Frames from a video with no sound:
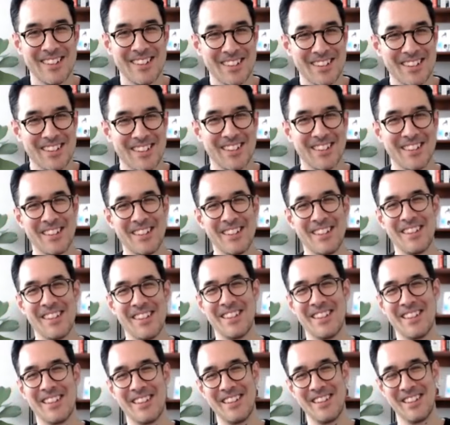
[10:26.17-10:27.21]

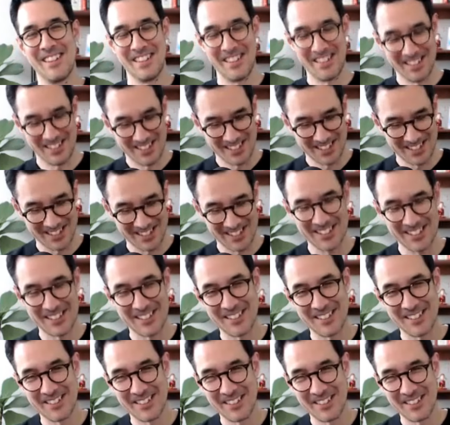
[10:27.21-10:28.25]

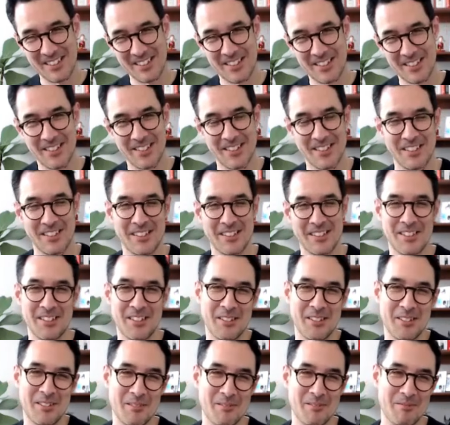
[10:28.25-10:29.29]

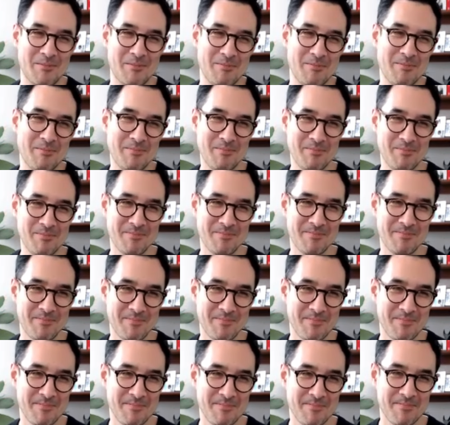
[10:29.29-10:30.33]

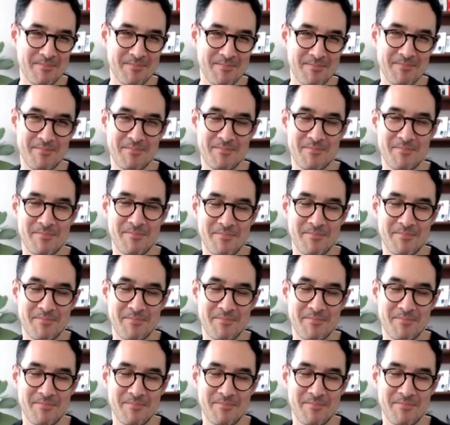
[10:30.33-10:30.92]
(silent)